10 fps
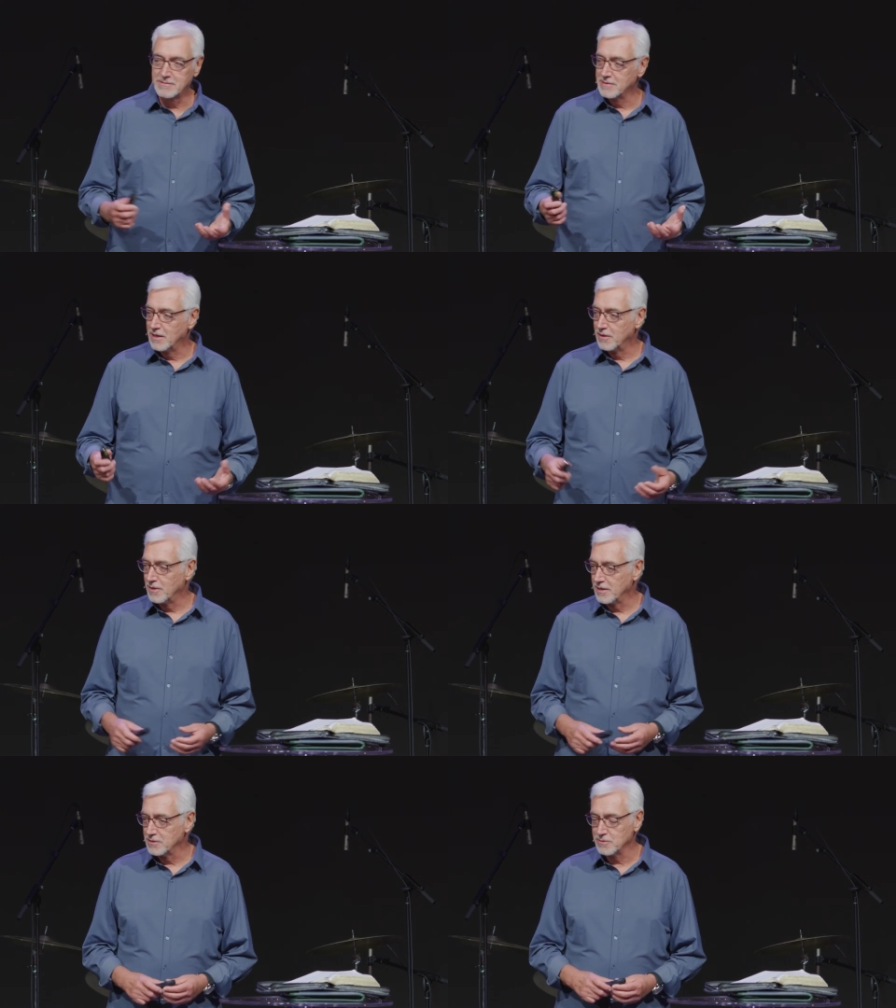I don't know,
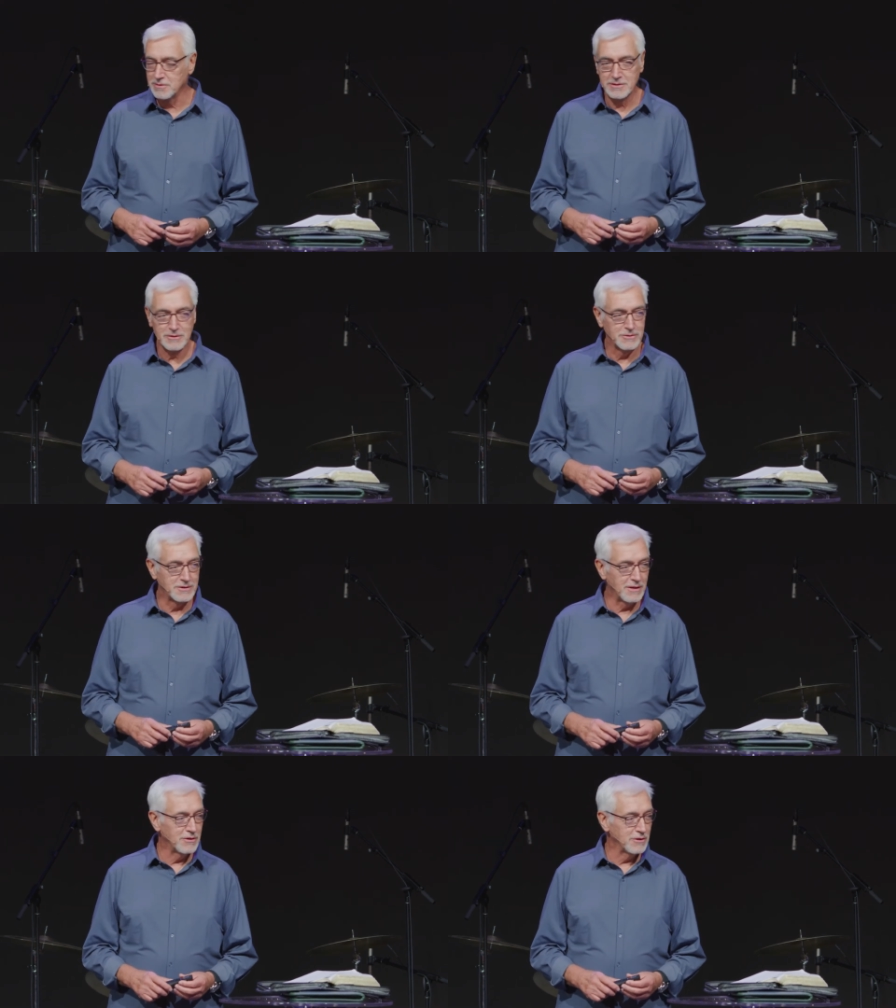I guess it was six or
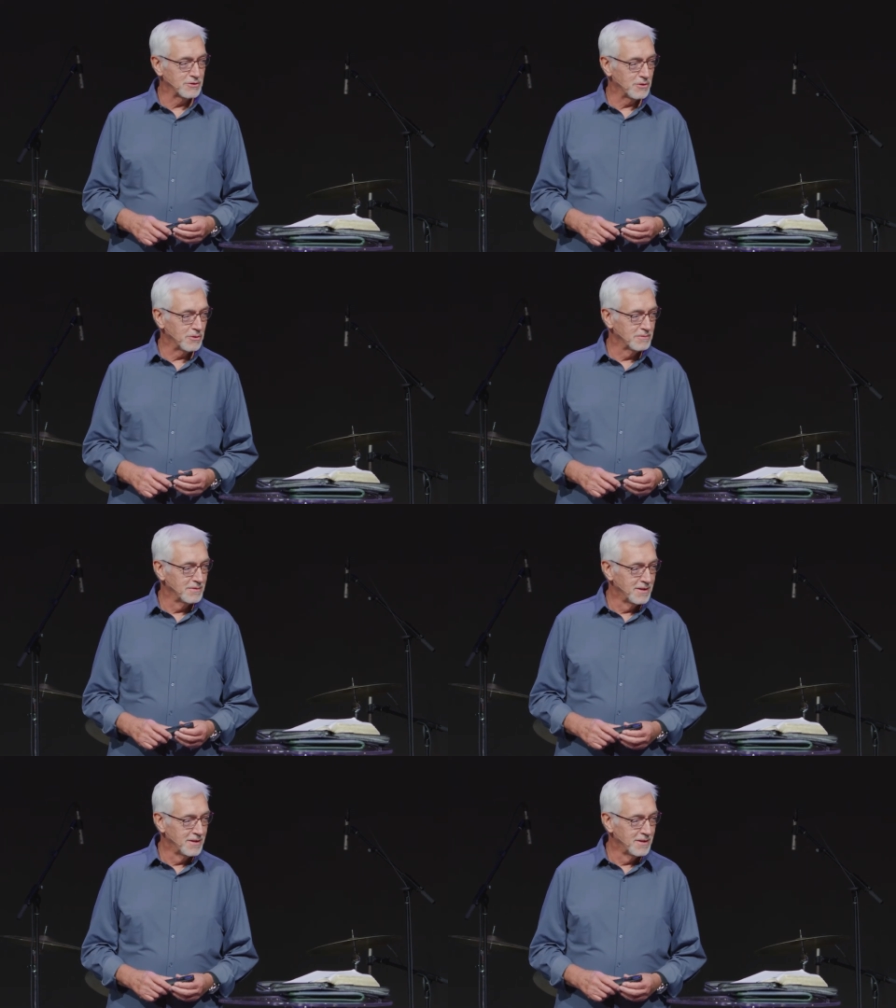seven years old.